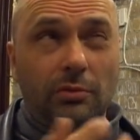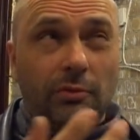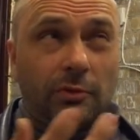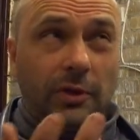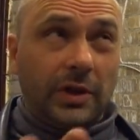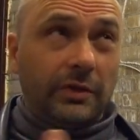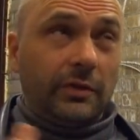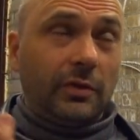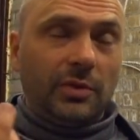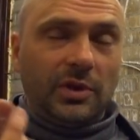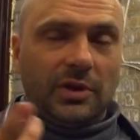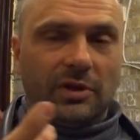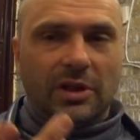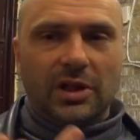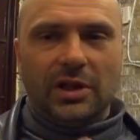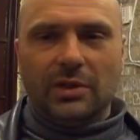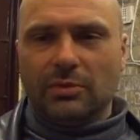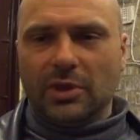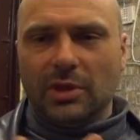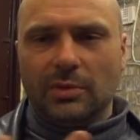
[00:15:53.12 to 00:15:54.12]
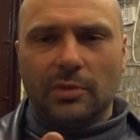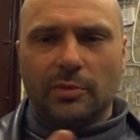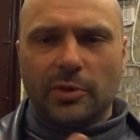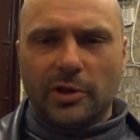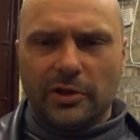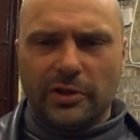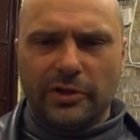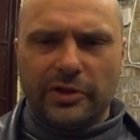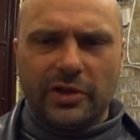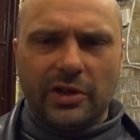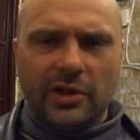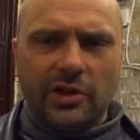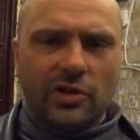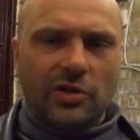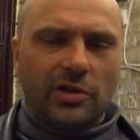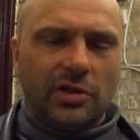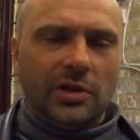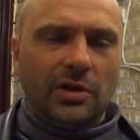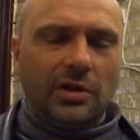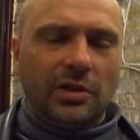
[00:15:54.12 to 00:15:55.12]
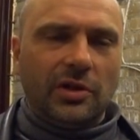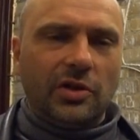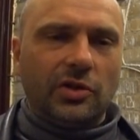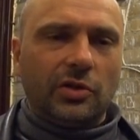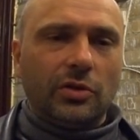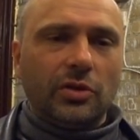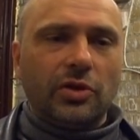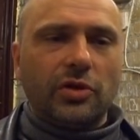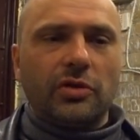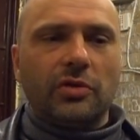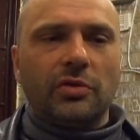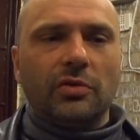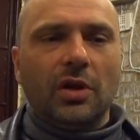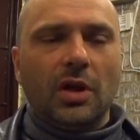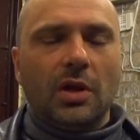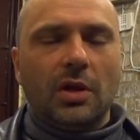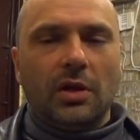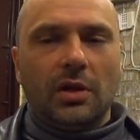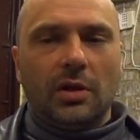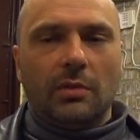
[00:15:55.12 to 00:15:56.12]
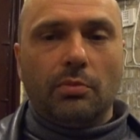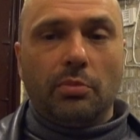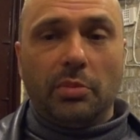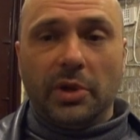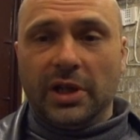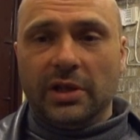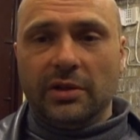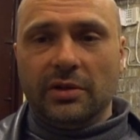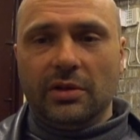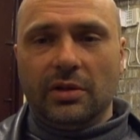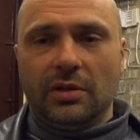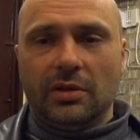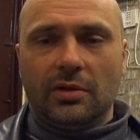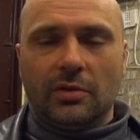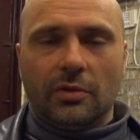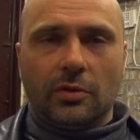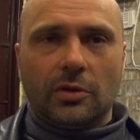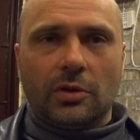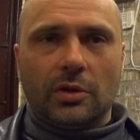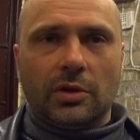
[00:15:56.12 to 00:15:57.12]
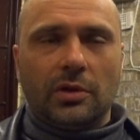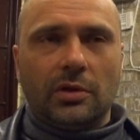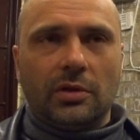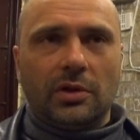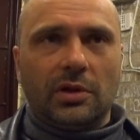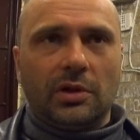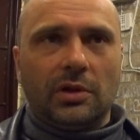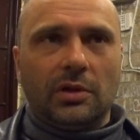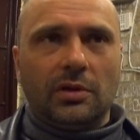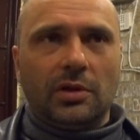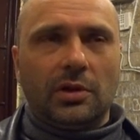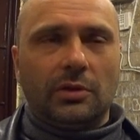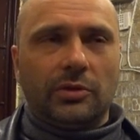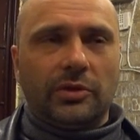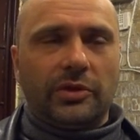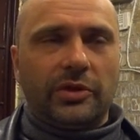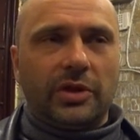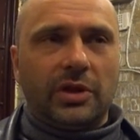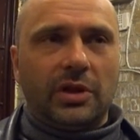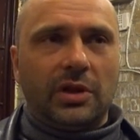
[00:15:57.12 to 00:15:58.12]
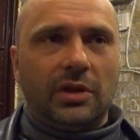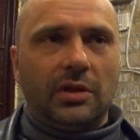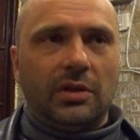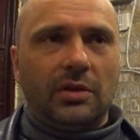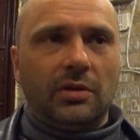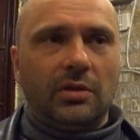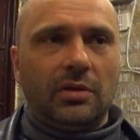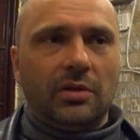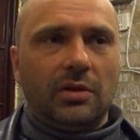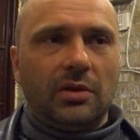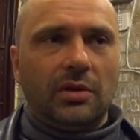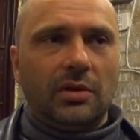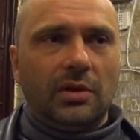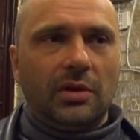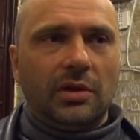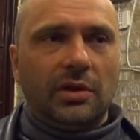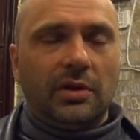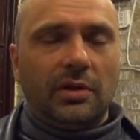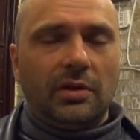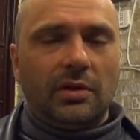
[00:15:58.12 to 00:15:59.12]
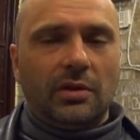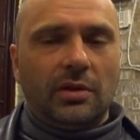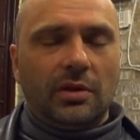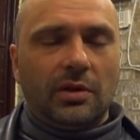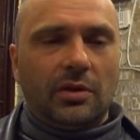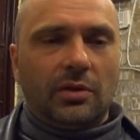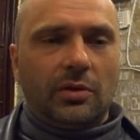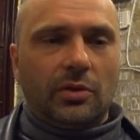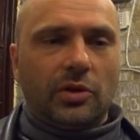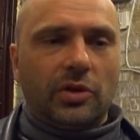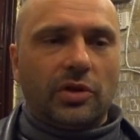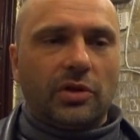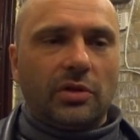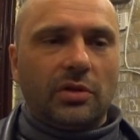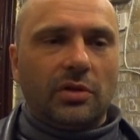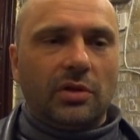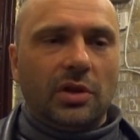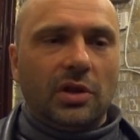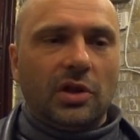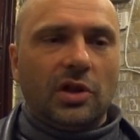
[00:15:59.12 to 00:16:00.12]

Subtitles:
that would be right, maybe pronunciation in English, torsion bend, or how to say, torsion,